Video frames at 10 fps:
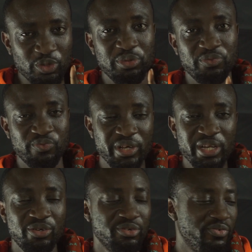would be
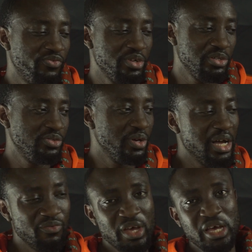really good for you to
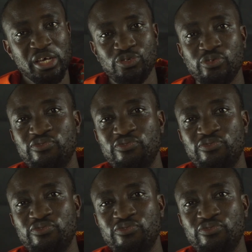have. So